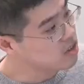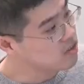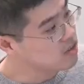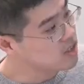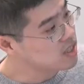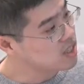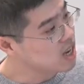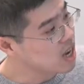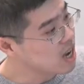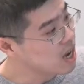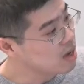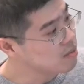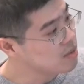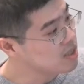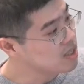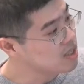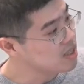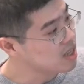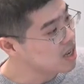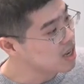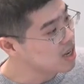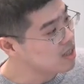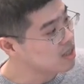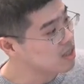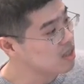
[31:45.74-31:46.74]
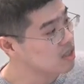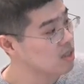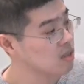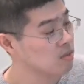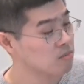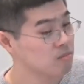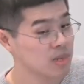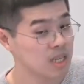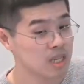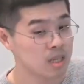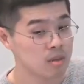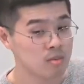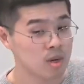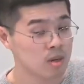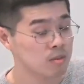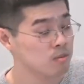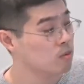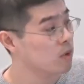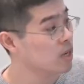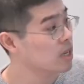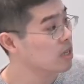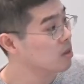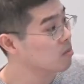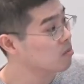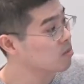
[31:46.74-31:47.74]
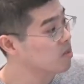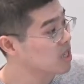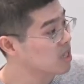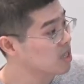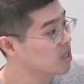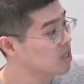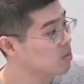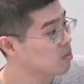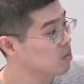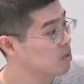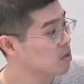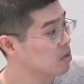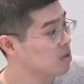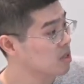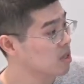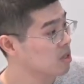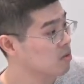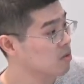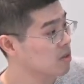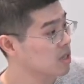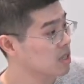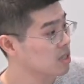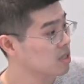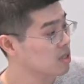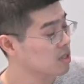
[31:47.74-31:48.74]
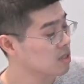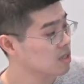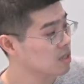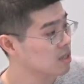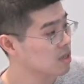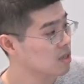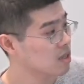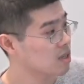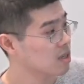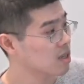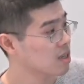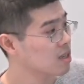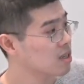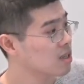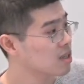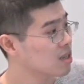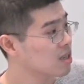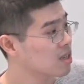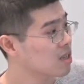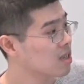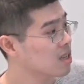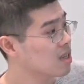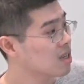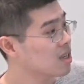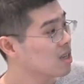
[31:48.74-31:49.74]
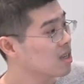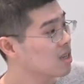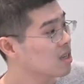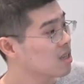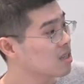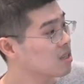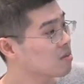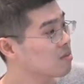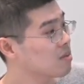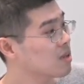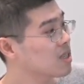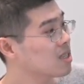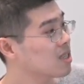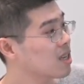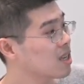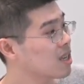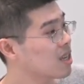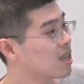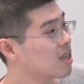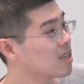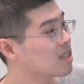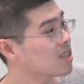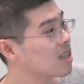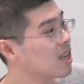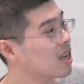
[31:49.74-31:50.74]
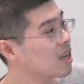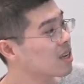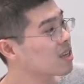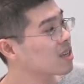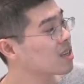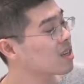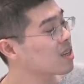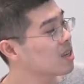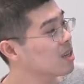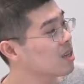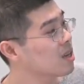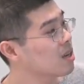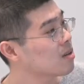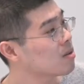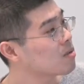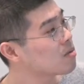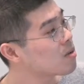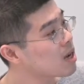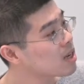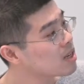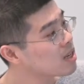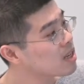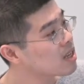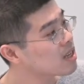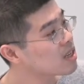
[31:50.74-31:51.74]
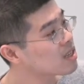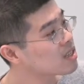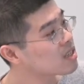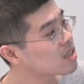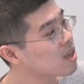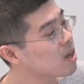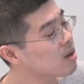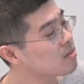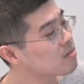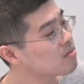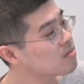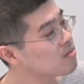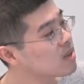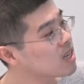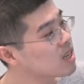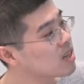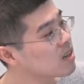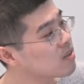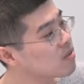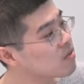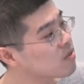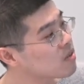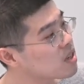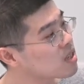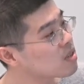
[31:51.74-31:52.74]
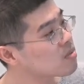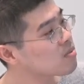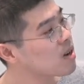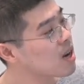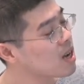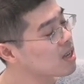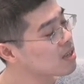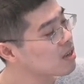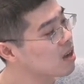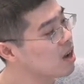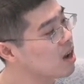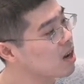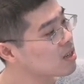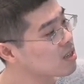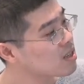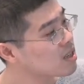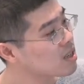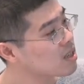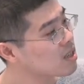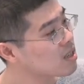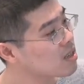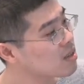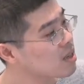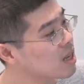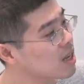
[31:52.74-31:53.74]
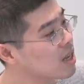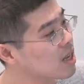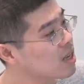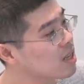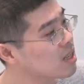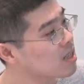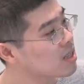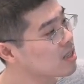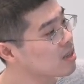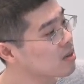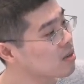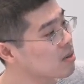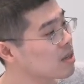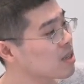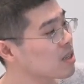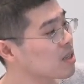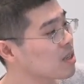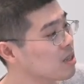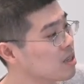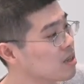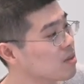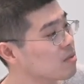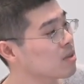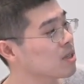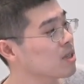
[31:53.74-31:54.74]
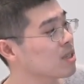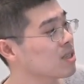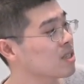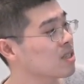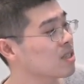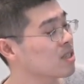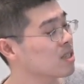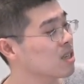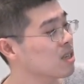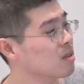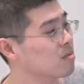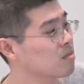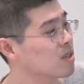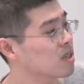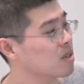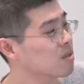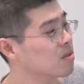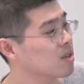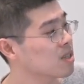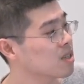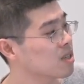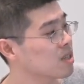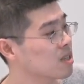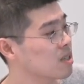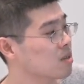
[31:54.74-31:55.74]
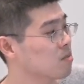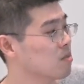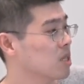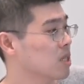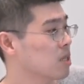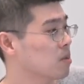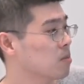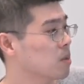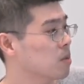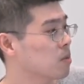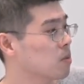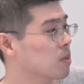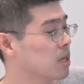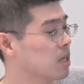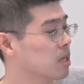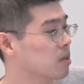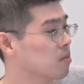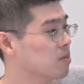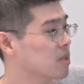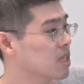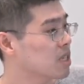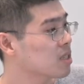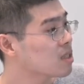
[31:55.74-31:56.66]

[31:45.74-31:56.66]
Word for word: time is that the minimum winning bid will decrease. Okay? So basically, it's like running some uh, first price auction, and uh, we just keep decreasing the minimum winning bid.